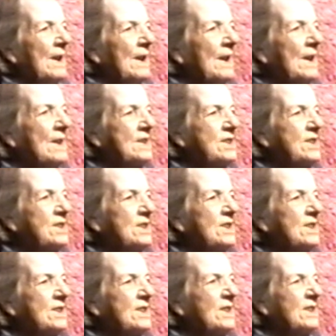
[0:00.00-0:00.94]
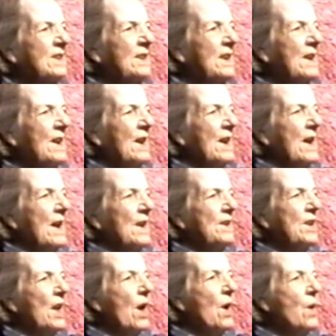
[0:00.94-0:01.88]
I said,
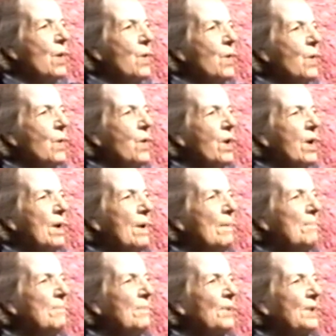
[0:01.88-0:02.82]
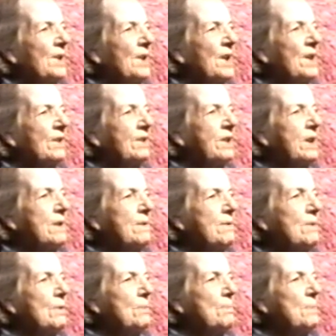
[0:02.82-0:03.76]
"No, but I'll
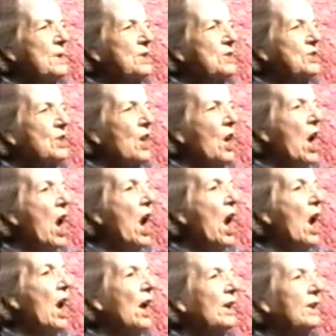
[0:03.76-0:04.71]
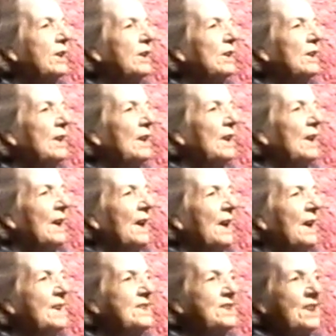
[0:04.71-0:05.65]
give you a piece of hot."
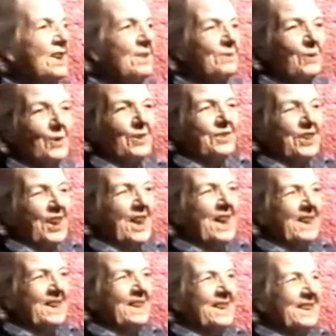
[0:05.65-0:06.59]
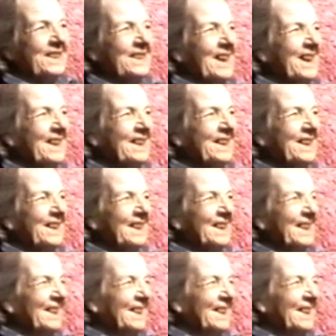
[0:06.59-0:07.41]
He said, "Well, thank you, thank you."